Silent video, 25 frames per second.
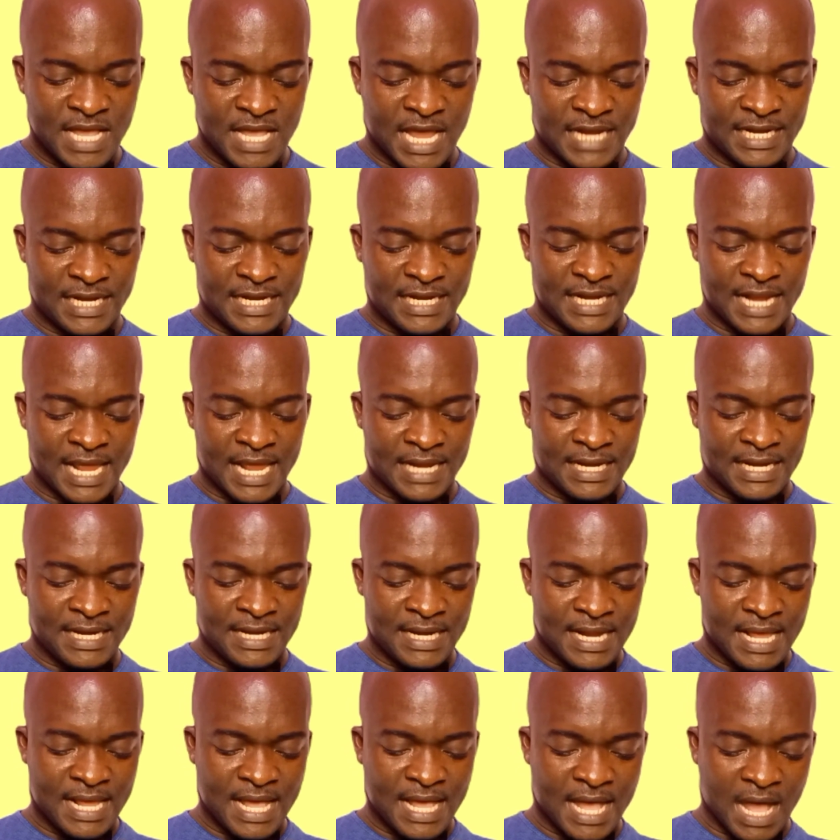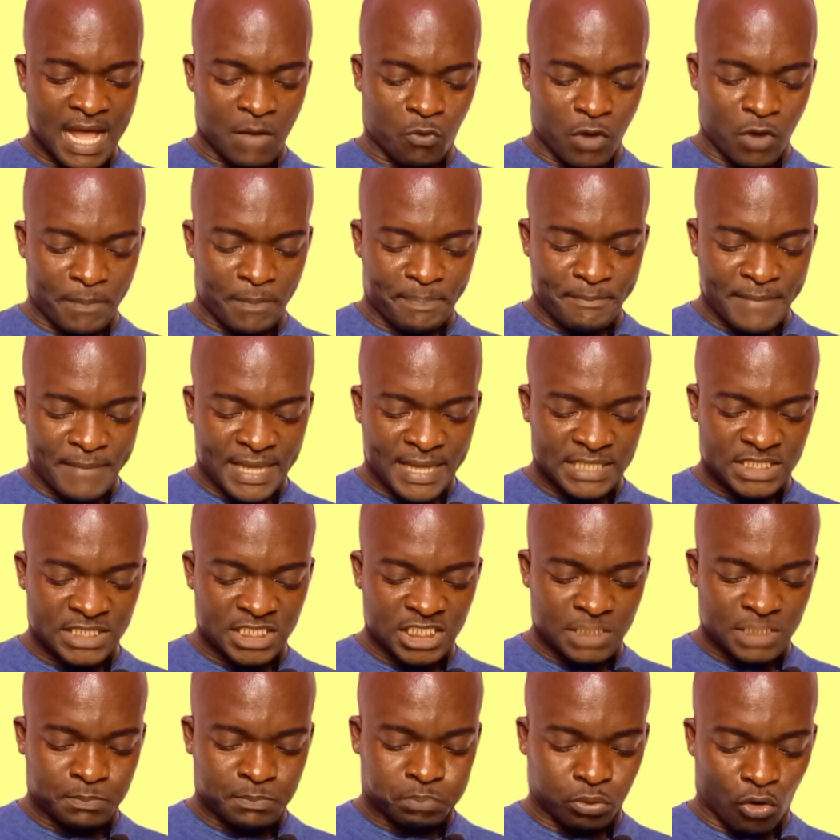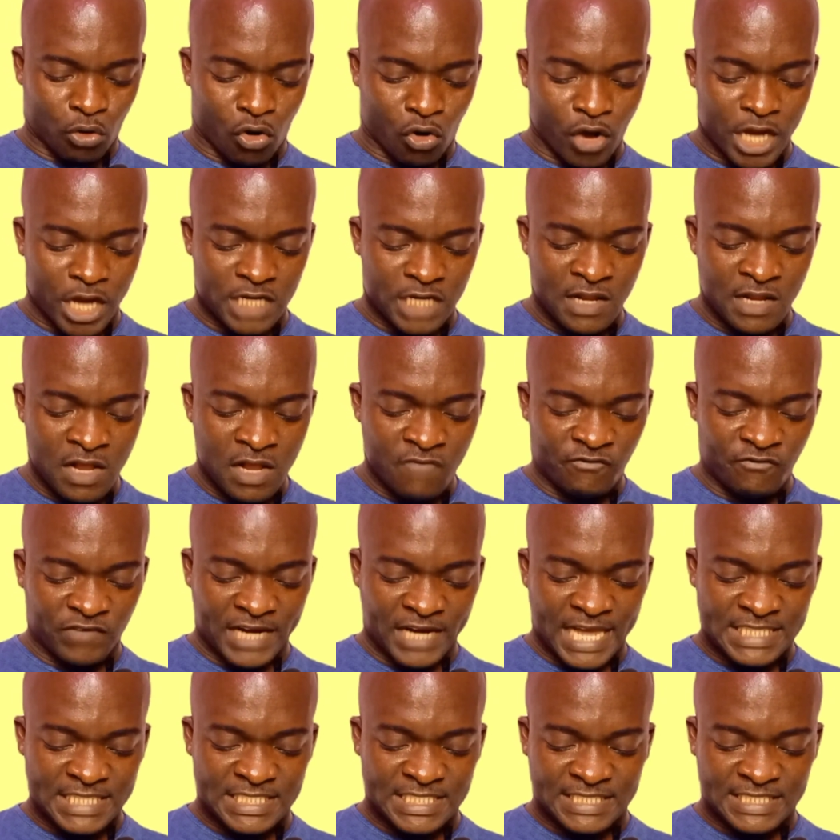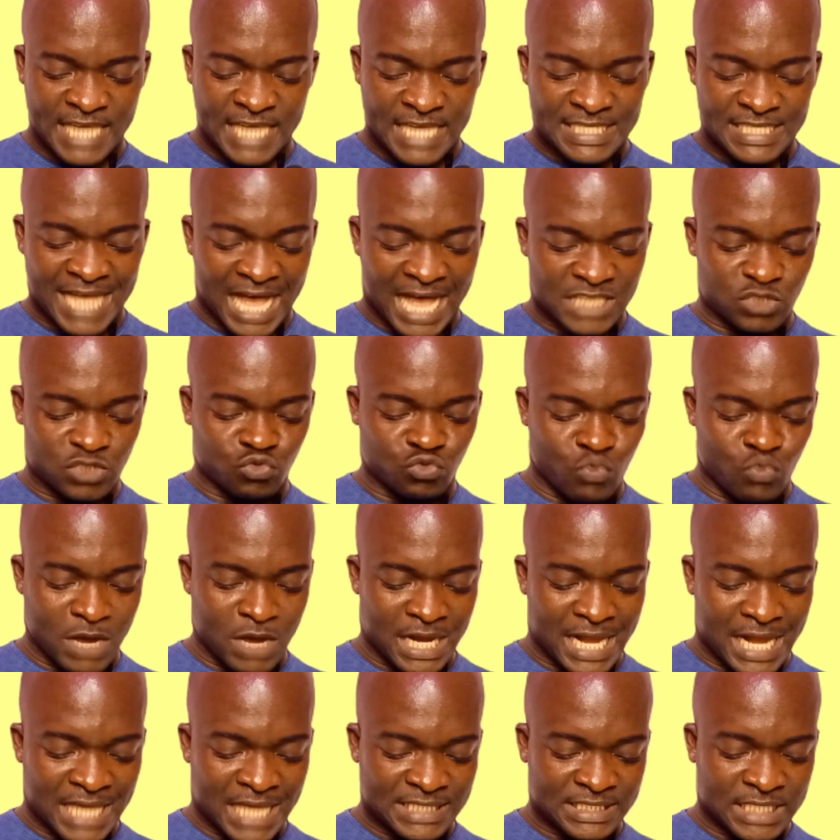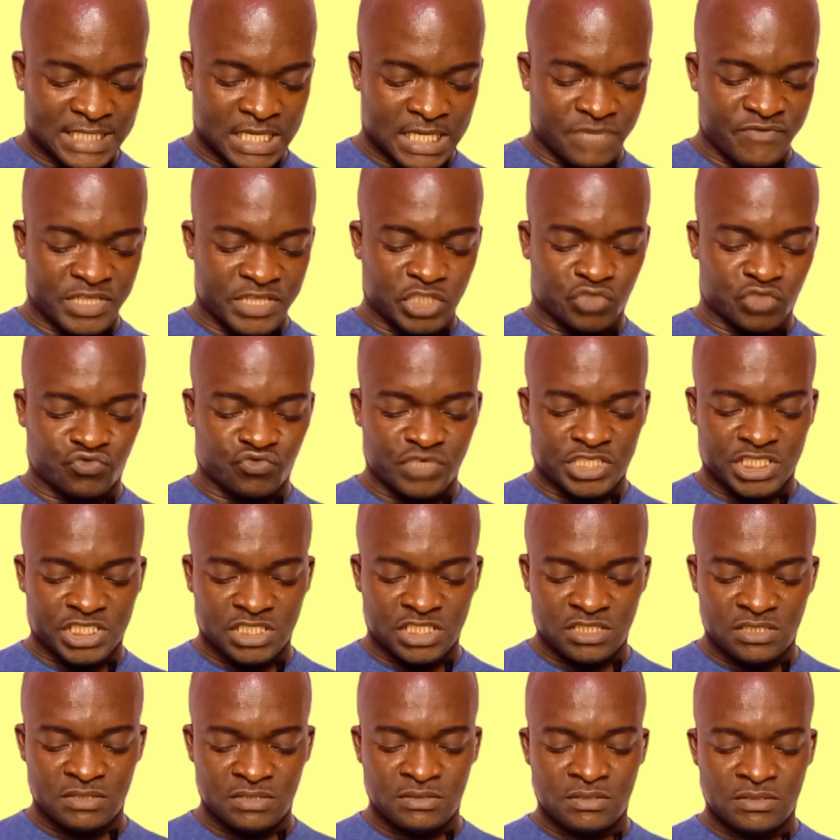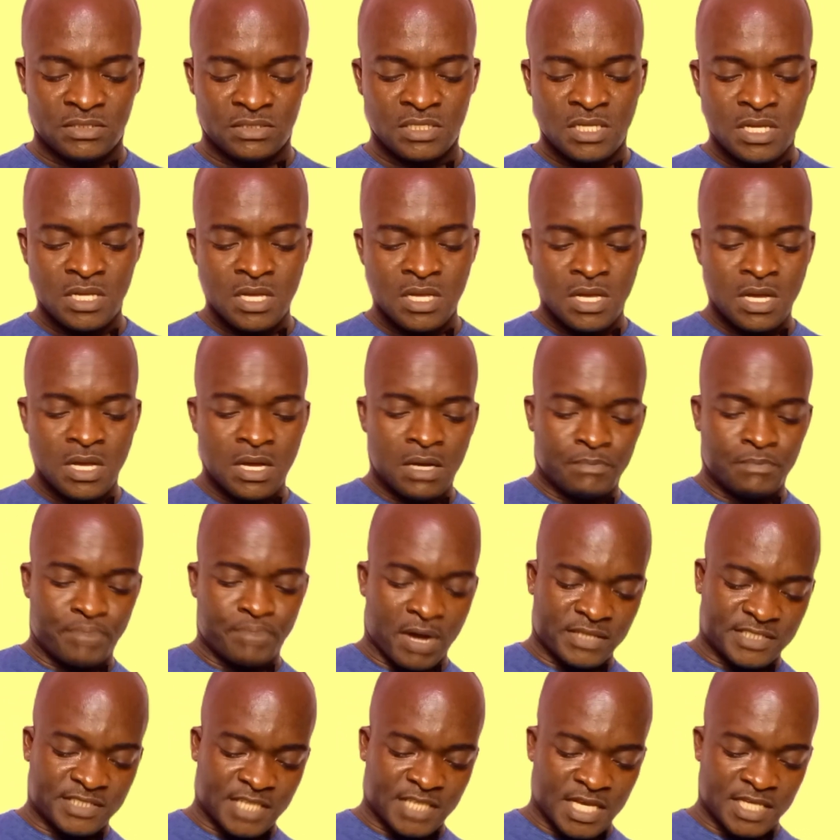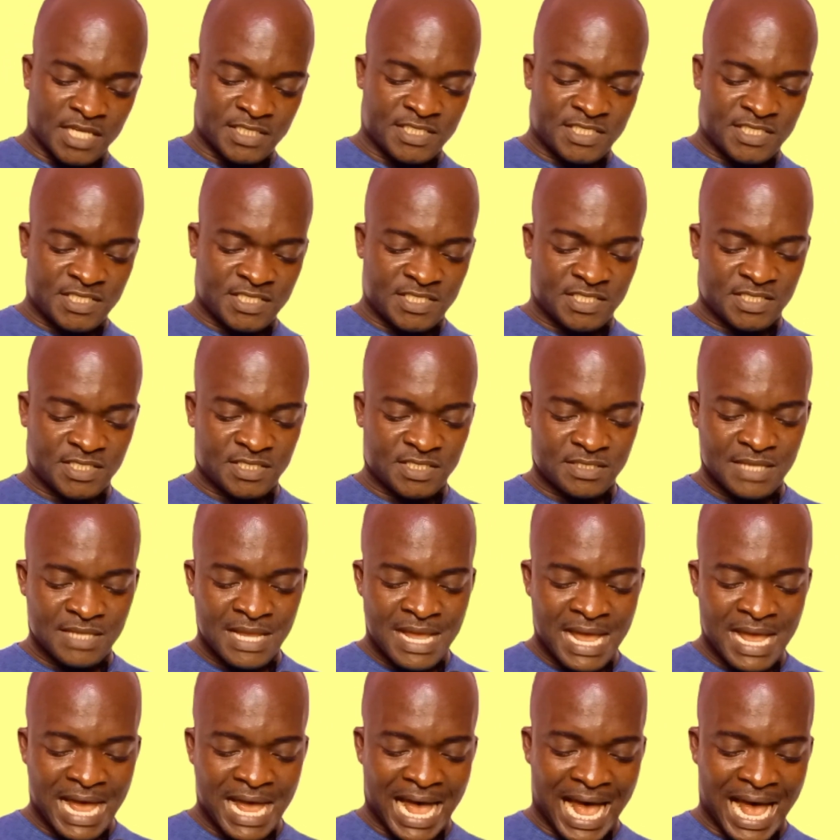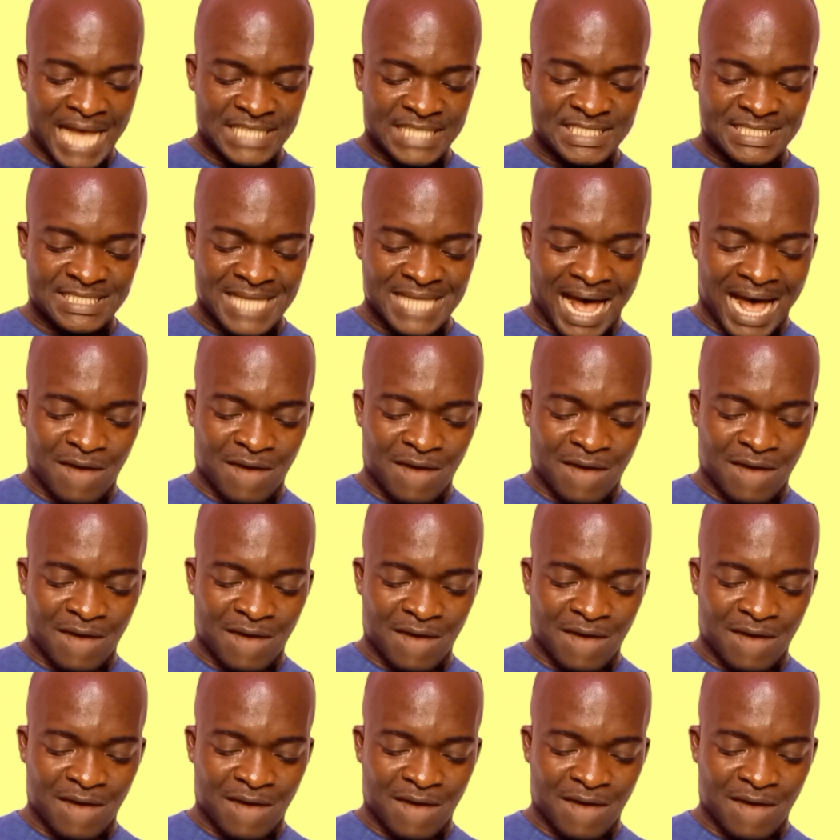and then equipment deployed for the exercise, as well as the registration process as